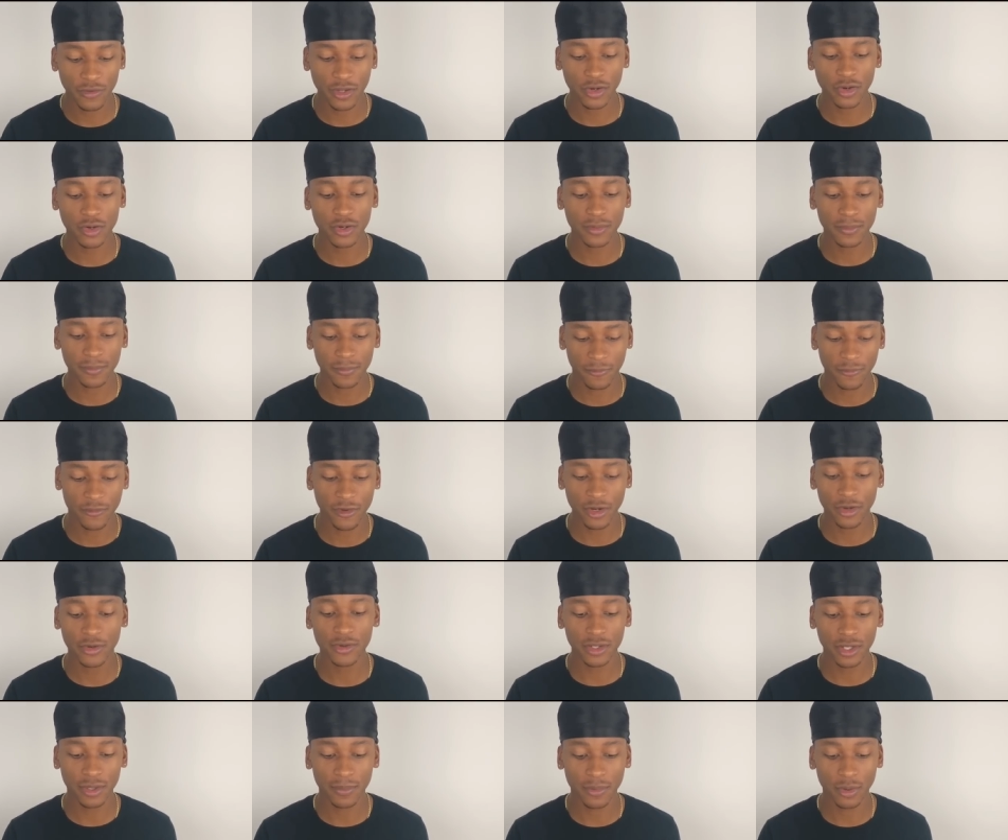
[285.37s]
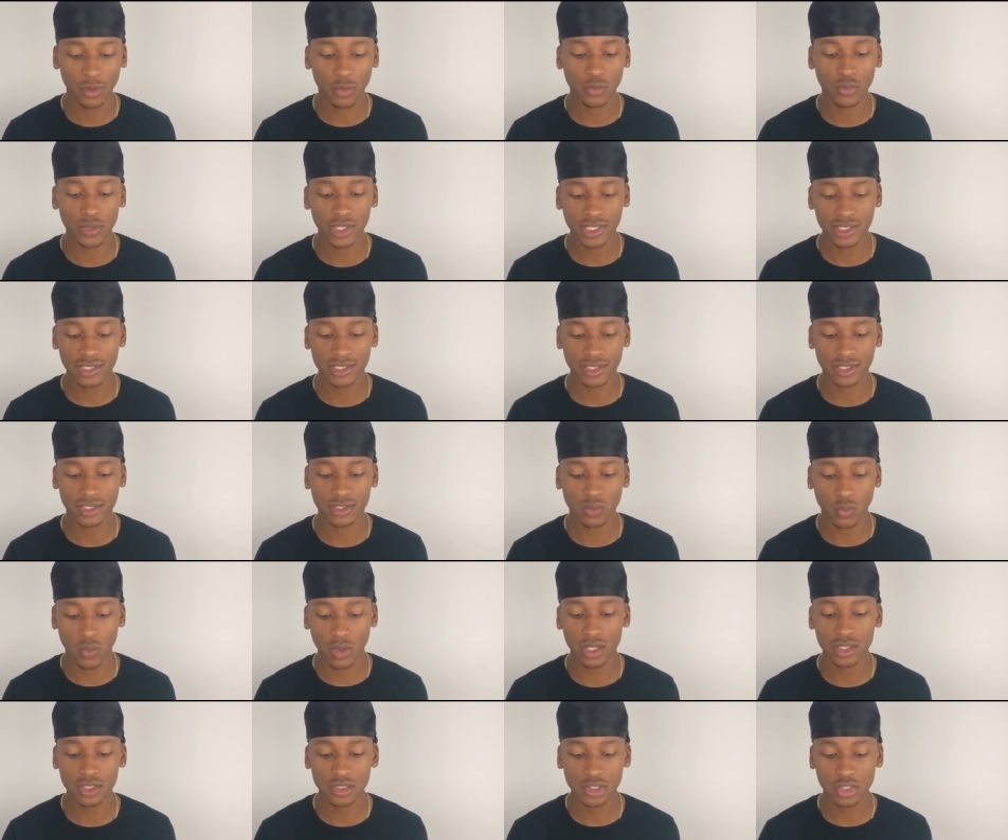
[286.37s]
very variable regions
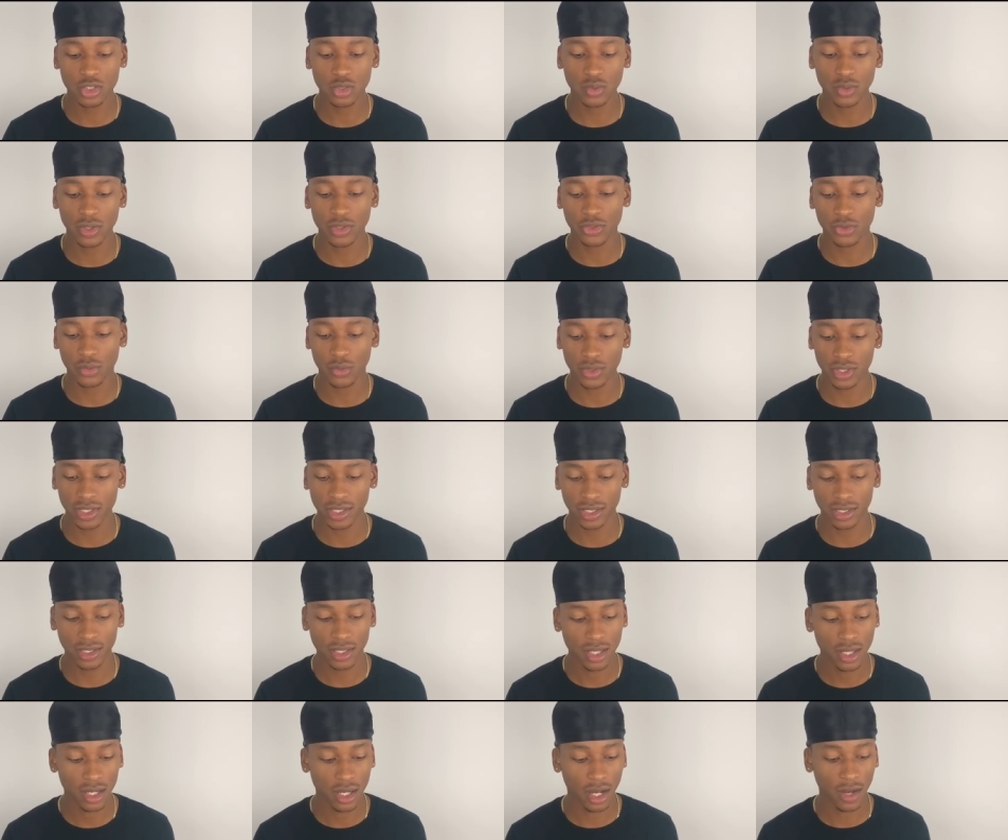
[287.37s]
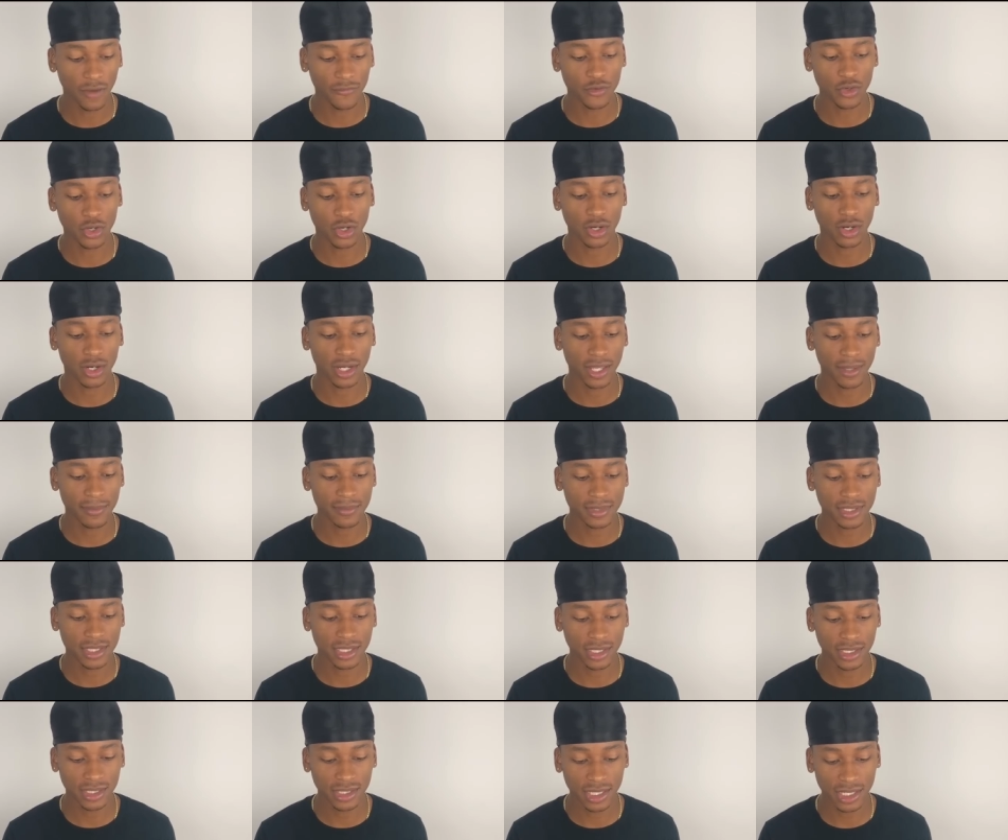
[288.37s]
one, two, and three of your
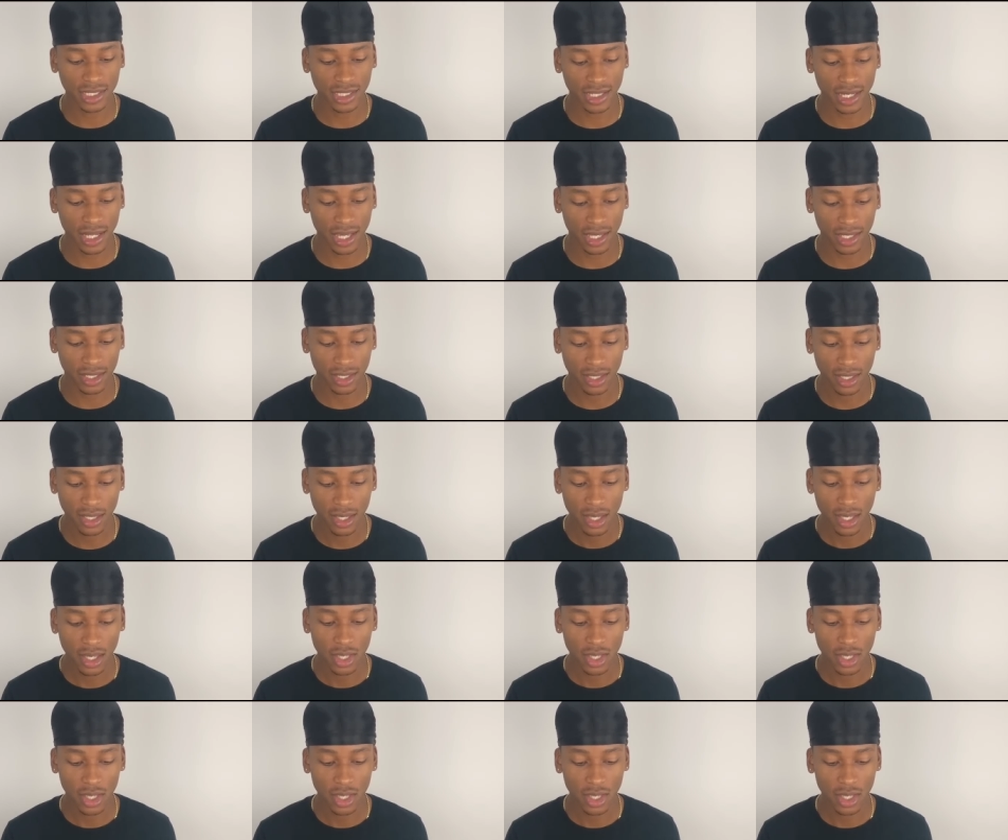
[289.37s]
mtDNA.